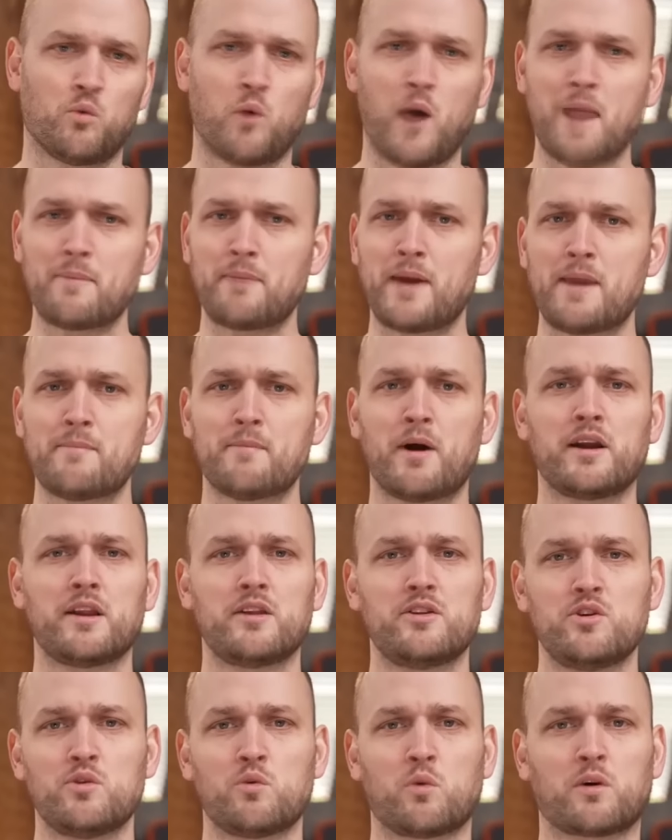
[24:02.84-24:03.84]
Why pay money
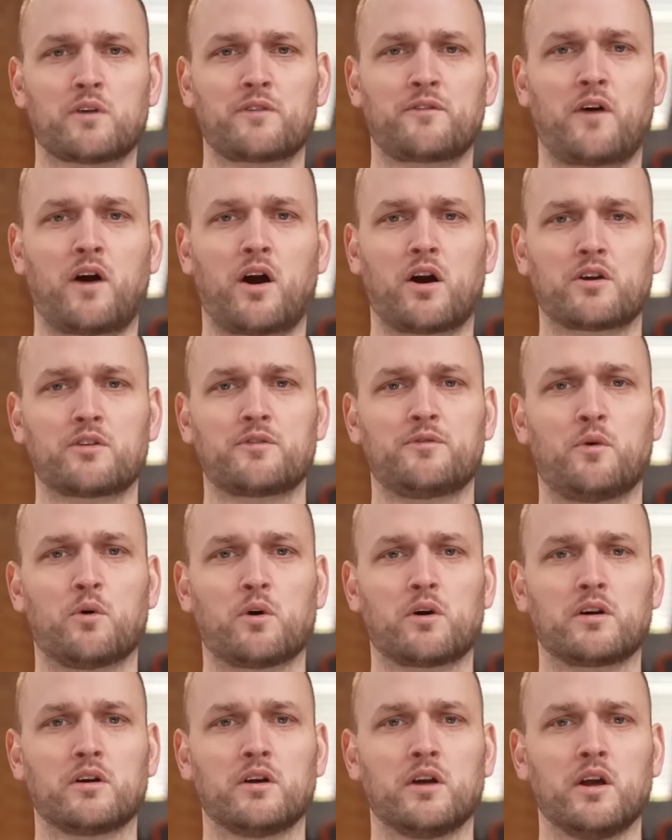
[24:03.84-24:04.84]
you work hard
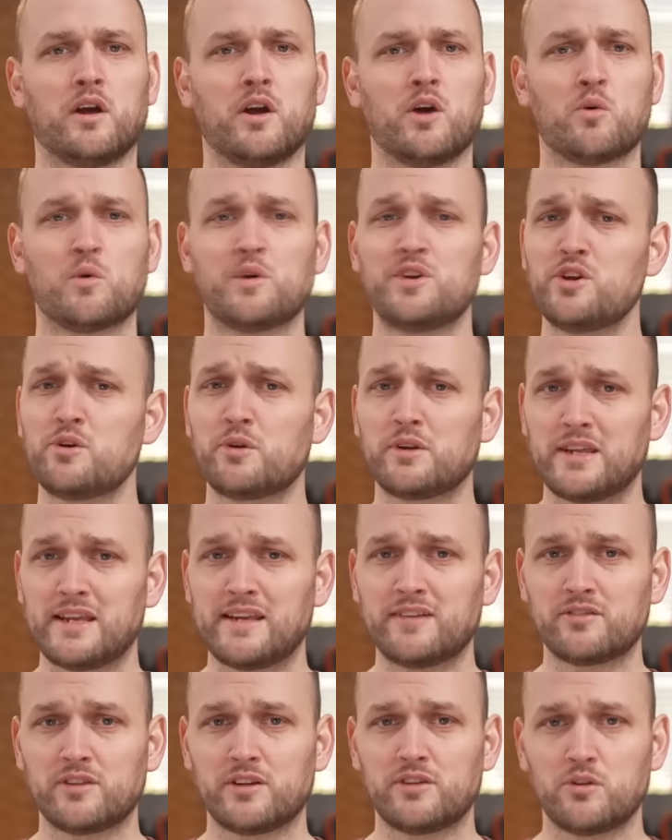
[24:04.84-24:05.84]
for when you can
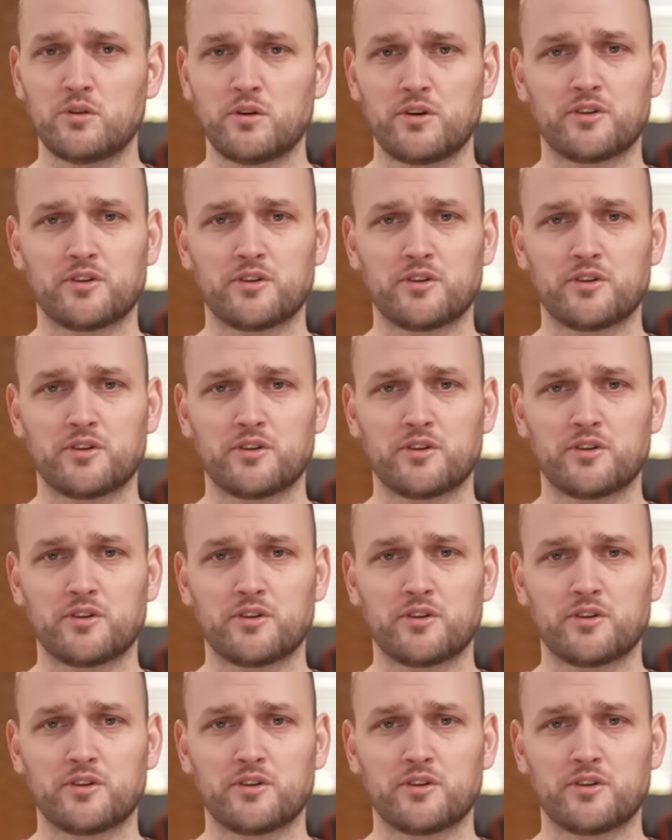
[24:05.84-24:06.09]
easily do it